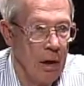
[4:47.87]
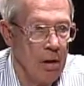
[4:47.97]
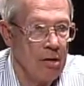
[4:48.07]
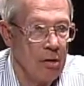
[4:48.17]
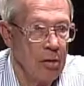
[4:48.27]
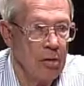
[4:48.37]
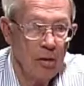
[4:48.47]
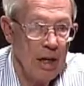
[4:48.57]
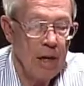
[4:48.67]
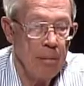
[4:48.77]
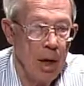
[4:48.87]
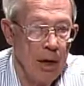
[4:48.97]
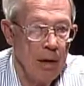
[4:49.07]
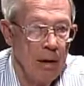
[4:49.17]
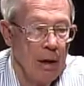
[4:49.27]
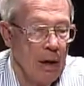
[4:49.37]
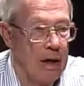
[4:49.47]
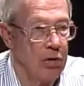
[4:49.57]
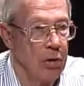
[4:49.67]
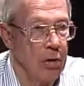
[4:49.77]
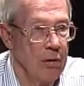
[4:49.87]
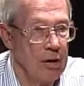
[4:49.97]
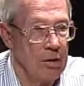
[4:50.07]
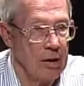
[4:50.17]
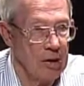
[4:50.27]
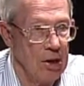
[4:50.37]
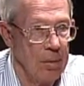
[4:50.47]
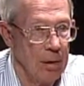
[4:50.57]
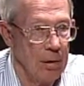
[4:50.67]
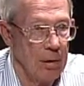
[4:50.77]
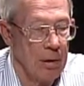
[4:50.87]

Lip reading: art students or anybody, and tour this exhibit.